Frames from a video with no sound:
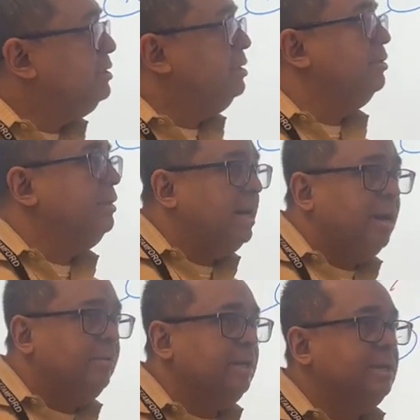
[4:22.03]
to know
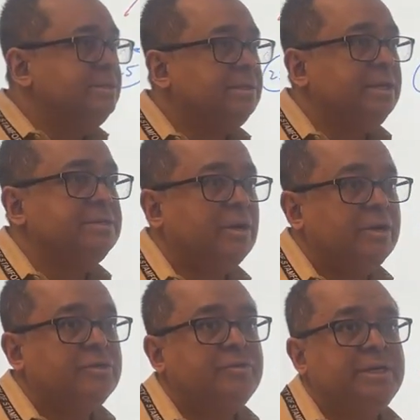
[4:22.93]
now is, is our
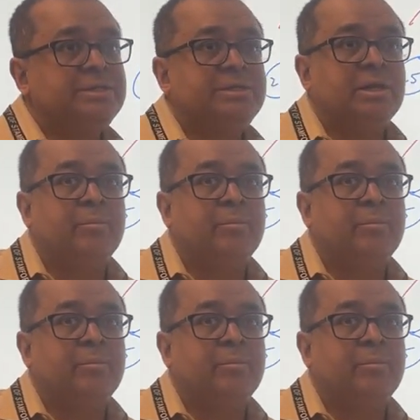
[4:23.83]
tree still